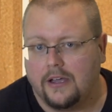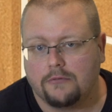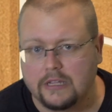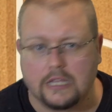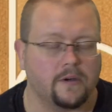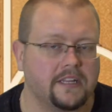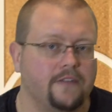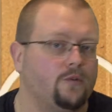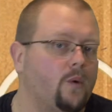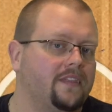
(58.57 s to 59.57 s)
Really quickly,
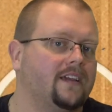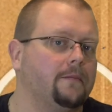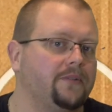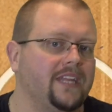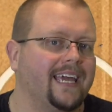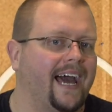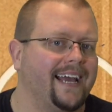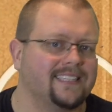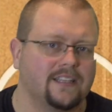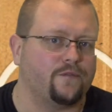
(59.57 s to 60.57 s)
if you want the complete
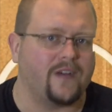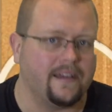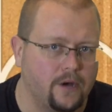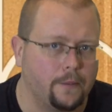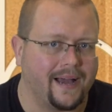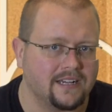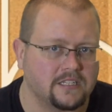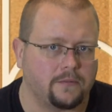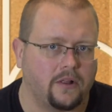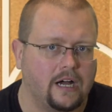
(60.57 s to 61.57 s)
guide to the 5 out
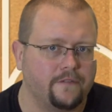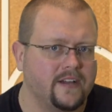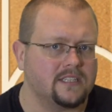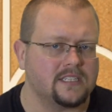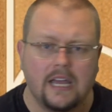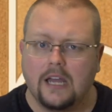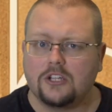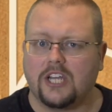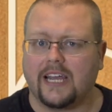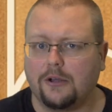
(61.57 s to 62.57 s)
basketball offense,
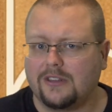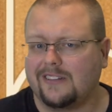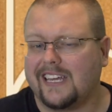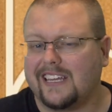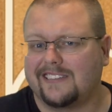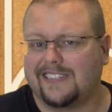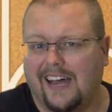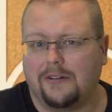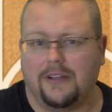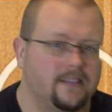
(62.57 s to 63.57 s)
check out the link
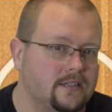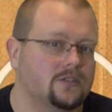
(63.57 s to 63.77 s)
down in the